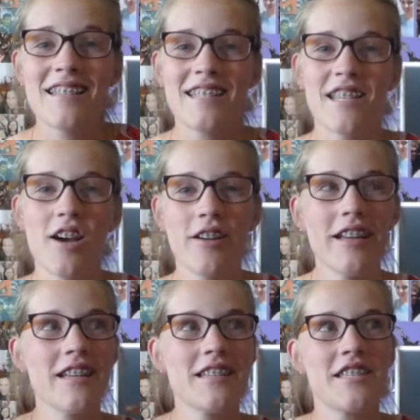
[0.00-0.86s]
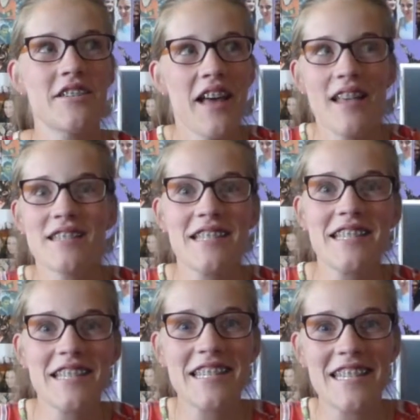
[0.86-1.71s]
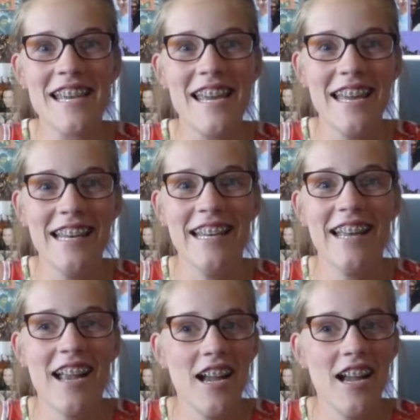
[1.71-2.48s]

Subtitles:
So it is 2016.